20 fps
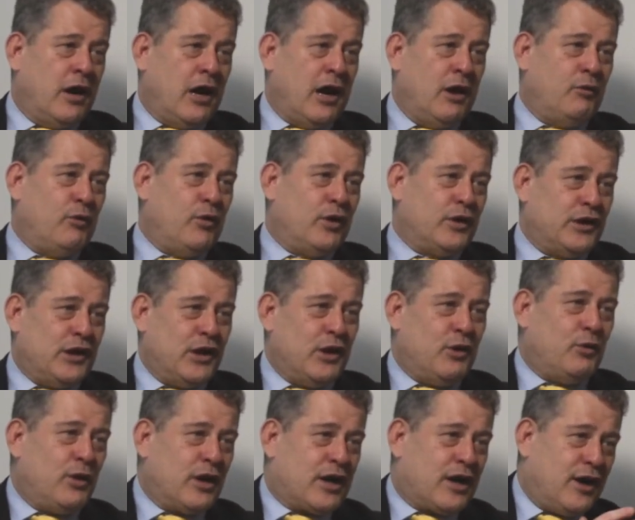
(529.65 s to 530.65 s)
I want to
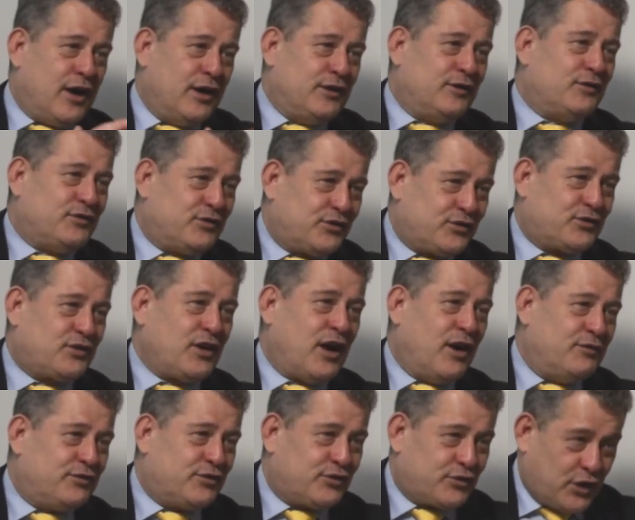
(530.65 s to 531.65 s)
know what kinds
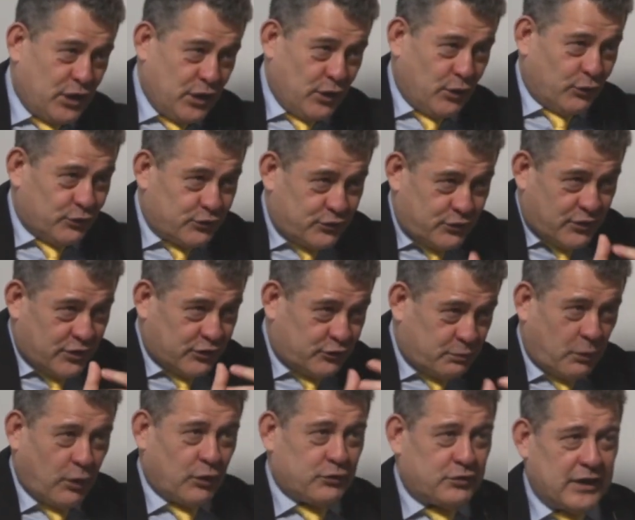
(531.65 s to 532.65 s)
of skills this
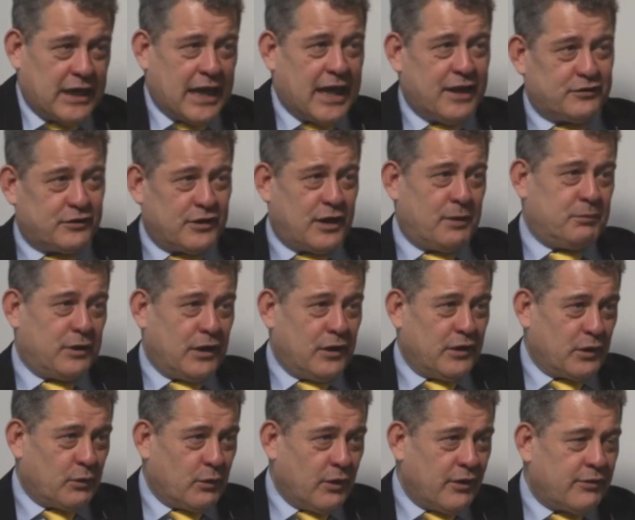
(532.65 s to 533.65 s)
person has that I'm
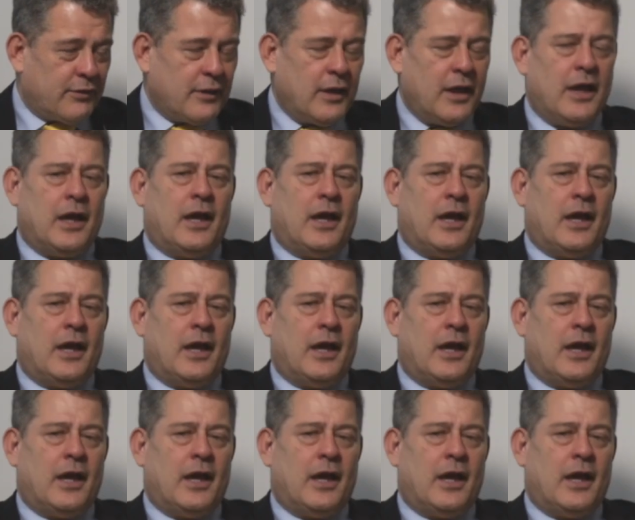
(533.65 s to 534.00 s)
dealing with.